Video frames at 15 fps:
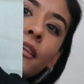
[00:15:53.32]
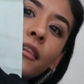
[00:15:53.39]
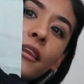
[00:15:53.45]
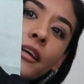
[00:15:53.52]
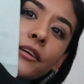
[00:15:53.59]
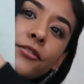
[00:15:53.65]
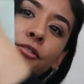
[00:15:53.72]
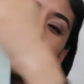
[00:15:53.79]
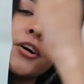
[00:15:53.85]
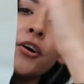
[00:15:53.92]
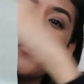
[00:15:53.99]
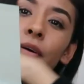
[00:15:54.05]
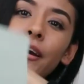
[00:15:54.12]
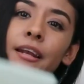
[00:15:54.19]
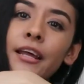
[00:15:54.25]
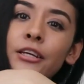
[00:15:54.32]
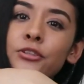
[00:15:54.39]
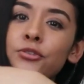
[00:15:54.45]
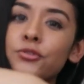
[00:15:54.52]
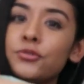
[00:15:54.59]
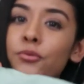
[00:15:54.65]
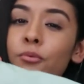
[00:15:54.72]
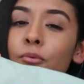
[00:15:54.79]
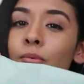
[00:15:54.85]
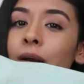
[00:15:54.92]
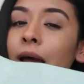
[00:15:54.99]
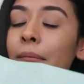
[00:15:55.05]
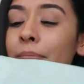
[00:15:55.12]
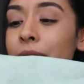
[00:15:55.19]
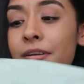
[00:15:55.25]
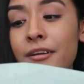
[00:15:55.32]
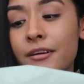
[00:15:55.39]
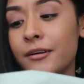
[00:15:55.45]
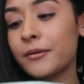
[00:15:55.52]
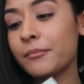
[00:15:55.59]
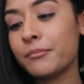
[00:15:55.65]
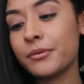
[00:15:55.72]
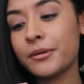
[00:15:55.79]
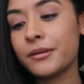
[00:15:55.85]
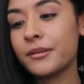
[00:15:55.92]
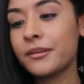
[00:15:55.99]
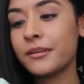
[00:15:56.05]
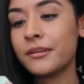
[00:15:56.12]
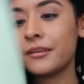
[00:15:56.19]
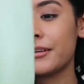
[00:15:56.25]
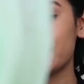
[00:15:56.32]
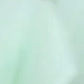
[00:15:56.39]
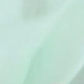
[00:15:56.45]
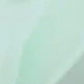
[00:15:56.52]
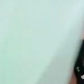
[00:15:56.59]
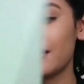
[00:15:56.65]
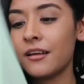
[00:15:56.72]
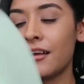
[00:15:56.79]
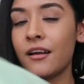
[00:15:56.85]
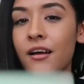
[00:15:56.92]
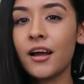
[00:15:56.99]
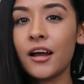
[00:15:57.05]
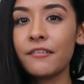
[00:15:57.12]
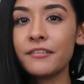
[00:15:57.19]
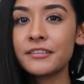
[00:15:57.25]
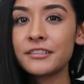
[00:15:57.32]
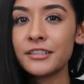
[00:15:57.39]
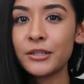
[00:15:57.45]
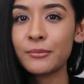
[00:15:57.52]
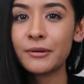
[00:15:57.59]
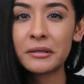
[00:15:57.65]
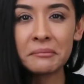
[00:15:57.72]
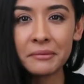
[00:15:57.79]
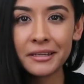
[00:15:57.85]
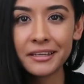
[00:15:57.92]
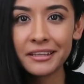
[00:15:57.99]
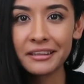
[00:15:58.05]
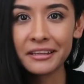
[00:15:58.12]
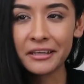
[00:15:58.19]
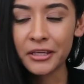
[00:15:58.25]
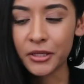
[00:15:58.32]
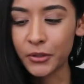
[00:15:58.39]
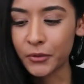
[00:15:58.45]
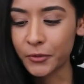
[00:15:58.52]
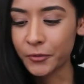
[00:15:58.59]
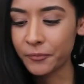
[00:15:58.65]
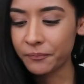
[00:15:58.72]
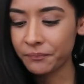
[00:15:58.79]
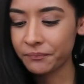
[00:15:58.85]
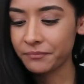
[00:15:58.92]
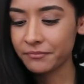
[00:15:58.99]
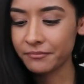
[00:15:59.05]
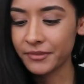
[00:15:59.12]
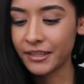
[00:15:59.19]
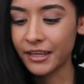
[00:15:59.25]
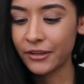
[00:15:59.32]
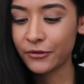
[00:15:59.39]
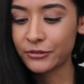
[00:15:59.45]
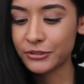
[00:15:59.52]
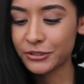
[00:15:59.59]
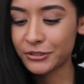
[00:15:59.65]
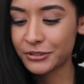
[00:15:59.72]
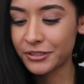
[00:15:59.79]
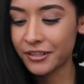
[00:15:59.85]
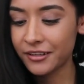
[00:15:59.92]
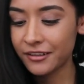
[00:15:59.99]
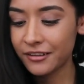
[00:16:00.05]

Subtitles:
like so, and I just wrap it up. Obviously you want to make it like cute, but yeah, you just